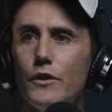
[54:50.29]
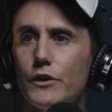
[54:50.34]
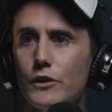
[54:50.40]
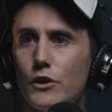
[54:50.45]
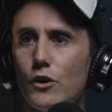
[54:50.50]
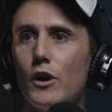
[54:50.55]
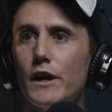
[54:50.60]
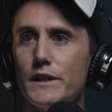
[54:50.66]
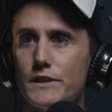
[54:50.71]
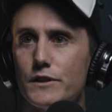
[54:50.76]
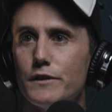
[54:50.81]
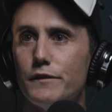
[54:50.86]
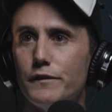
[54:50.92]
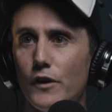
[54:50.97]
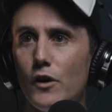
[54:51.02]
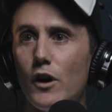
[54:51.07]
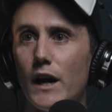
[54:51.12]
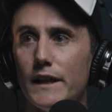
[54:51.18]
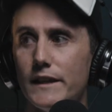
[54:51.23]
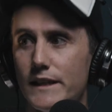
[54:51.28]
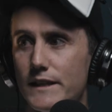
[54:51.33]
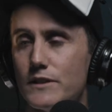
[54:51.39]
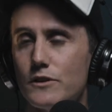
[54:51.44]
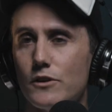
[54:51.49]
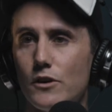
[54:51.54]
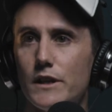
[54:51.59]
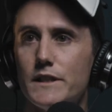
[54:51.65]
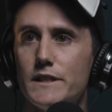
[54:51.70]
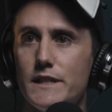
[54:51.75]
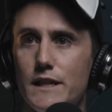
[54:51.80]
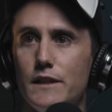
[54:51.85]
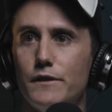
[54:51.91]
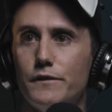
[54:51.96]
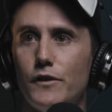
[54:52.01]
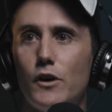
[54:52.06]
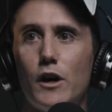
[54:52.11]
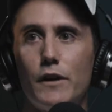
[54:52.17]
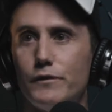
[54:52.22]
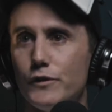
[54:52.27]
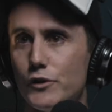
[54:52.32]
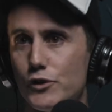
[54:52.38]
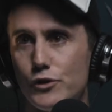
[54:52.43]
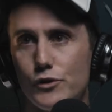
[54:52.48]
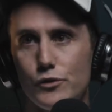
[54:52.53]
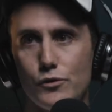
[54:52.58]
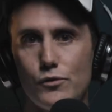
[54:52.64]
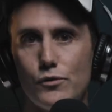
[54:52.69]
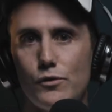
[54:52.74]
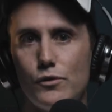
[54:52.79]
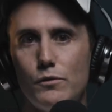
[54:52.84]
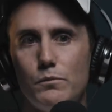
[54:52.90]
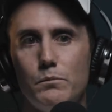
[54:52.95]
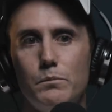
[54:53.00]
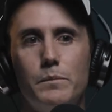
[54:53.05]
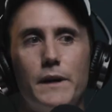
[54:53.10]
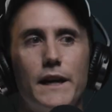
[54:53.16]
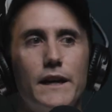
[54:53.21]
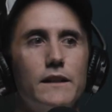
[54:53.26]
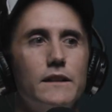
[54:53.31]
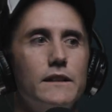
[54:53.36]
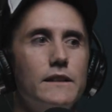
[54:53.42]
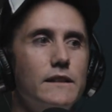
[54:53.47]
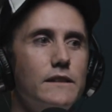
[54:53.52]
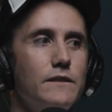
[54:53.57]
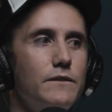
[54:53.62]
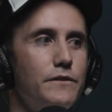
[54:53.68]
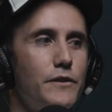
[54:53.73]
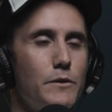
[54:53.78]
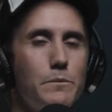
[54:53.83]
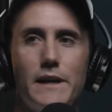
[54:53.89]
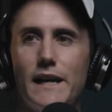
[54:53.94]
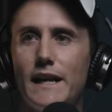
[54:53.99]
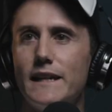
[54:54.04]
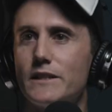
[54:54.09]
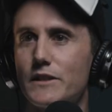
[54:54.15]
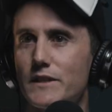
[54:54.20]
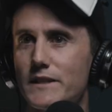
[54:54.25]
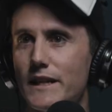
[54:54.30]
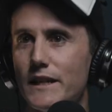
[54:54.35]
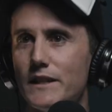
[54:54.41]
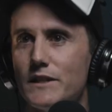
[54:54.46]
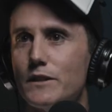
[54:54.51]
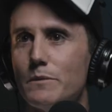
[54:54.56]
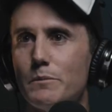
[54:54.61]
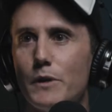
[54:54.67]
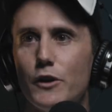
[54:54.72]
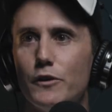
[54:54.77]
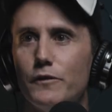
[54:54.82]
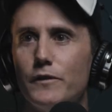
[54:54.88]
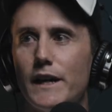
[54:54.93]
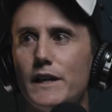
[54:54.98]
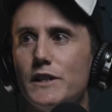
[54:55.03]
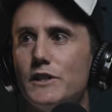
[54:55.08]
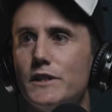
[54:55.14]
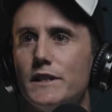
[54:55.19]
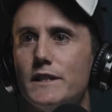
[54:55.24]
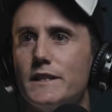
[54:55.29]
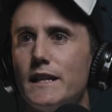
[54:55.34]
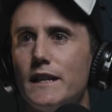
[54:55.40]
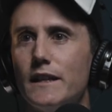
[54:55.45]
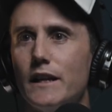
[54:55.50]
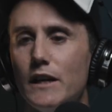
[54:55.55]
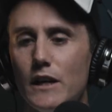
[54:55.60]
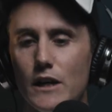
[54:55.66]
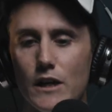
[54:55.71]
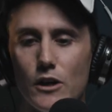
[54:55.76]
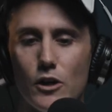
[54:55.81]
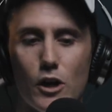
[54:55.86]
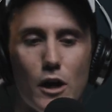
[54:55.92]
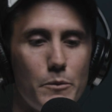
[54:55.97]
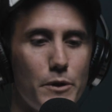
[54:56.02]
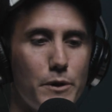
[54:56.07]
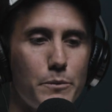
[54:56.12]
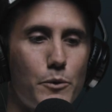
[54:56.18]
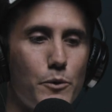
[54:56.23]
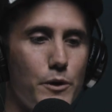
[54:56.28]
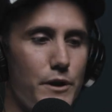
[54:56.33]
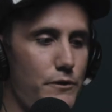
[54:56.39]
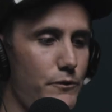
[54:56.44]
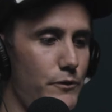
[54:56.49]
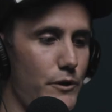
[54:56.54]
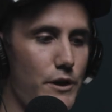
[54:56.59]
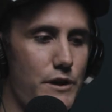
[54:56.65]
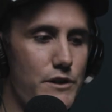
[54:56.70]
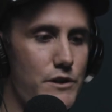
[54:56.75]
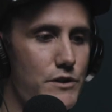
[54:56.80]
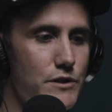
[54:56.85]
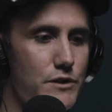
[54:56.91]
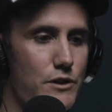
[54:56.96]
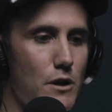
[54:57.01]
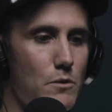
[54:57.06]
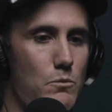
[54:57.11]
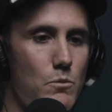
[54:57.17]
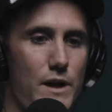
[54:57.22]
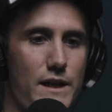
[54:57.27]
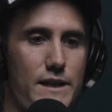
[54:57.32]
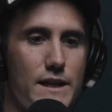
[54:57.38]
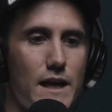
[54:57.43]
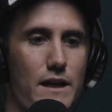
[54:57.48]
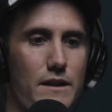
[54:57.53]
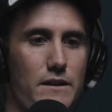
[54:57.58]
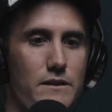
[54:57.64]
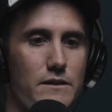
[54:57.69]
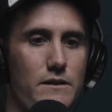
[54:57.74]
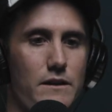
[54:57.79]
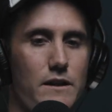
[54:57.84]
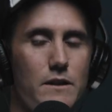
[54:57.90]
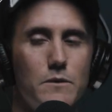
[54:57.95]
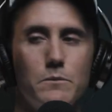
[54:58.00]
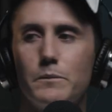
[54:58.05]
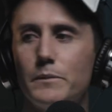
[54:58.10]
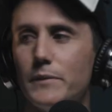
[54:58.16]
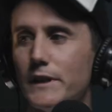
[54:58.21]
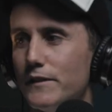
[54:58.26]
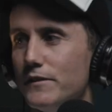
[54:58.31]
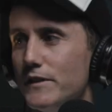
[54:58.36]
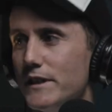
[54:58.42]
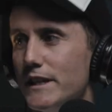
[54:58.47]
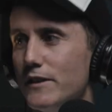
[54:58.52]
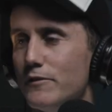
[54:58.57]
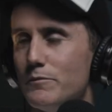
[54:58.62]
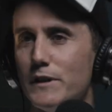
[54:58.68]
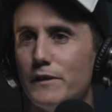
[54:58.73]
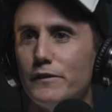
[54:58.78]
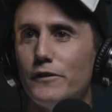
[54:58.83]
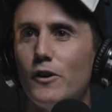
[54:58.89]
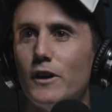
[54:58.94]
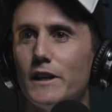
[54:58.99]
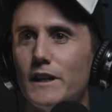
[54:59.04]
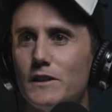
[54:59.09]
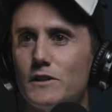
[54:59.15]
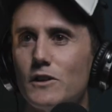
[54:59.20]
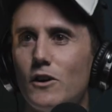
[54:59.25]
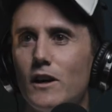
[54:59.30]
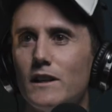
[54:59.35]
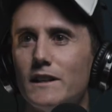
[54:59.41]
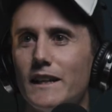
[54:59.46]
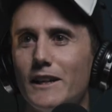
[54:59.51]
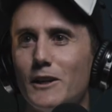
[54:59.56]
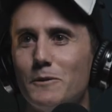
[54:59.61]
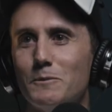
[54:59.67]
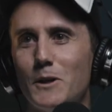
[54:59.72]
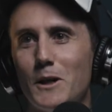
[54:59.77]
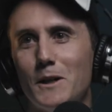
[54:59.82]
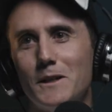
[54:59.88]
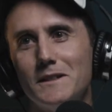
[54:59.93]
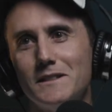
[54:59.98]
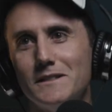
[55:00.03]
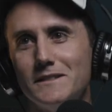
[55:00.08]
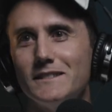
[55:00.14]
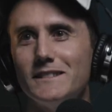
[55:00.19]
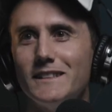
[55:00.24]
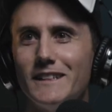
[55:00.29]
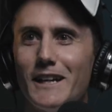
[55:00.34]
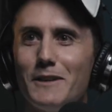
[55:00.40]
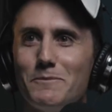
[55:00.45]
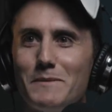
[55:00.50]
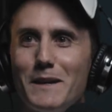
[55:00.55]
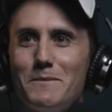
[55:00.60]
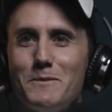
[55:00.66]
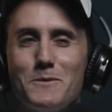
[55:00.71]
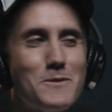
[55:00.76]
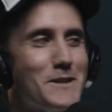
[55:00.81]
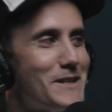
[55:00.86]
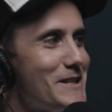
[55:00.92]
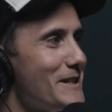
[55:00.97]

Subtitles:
the guys to fight. There's guys here to fight for sure. But for me, as I said, it's the motivation. It's either I'm at a point of where I just stop, we're done. But if you give me a fight in Thailand, I'm like, oh, okay, maybe we